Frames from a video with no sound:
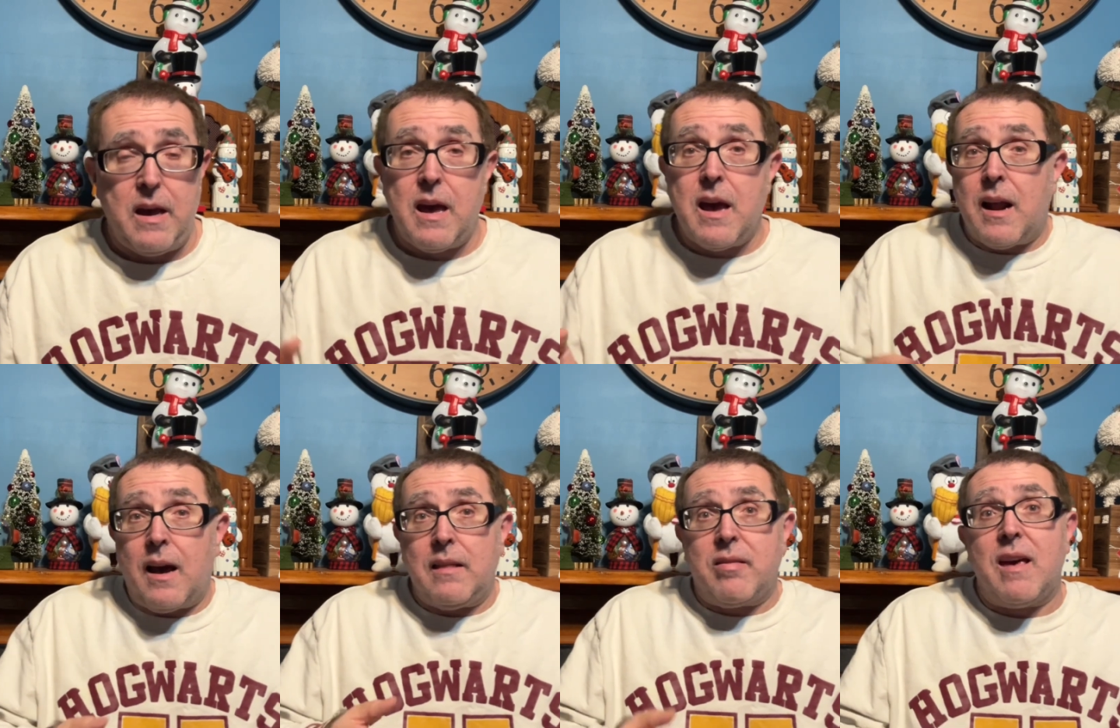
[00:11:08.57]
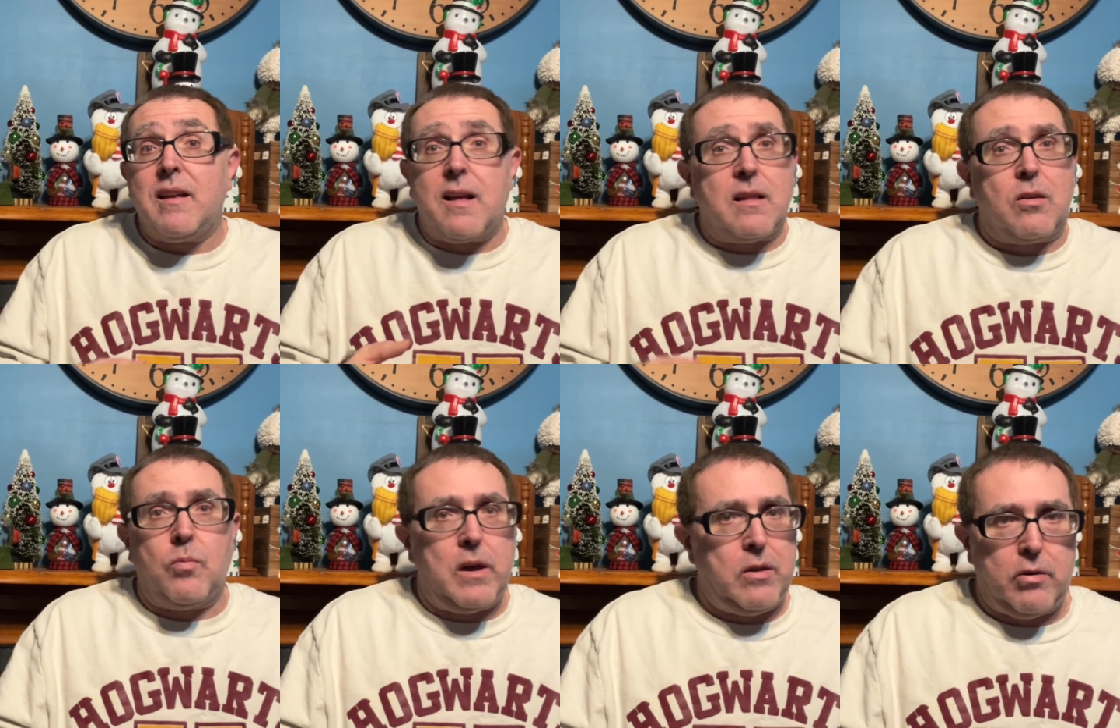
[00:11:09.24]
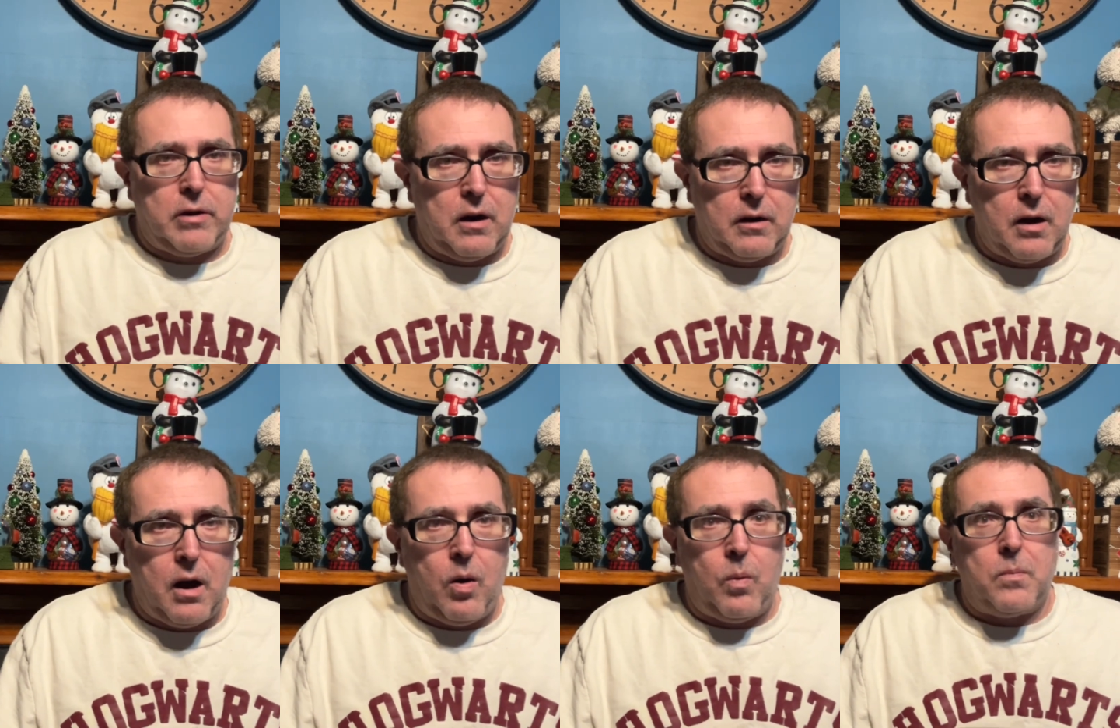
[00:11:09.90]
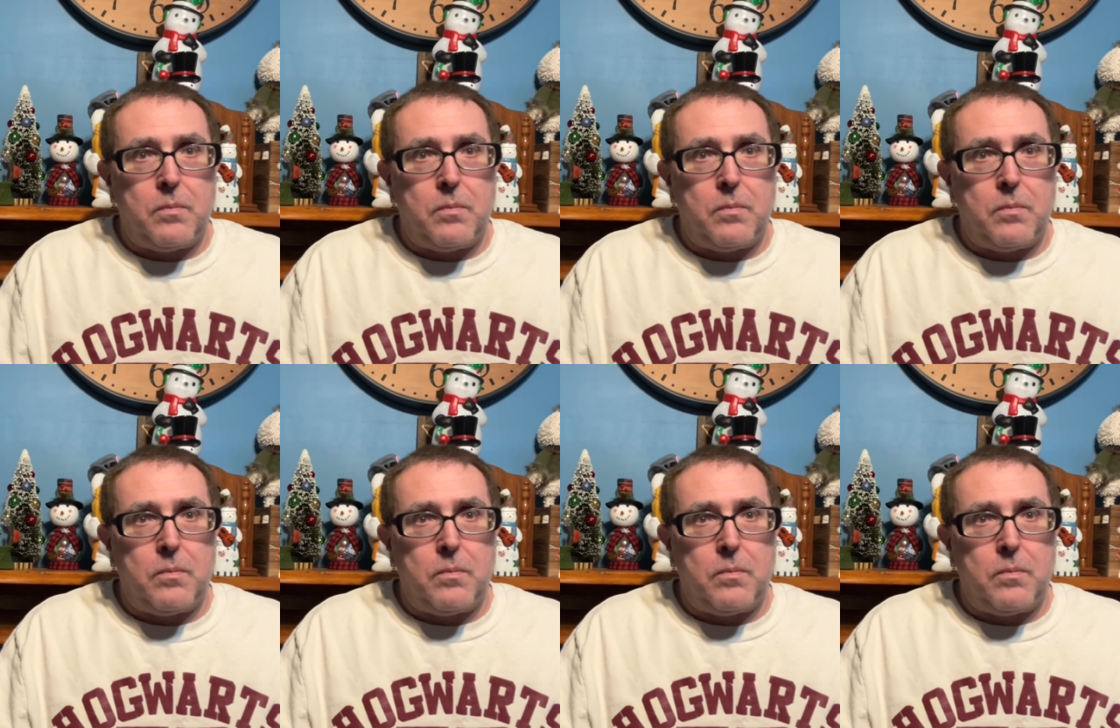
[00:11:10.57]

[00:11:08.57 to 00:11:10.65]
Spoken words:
And I think that's the way they're going to go.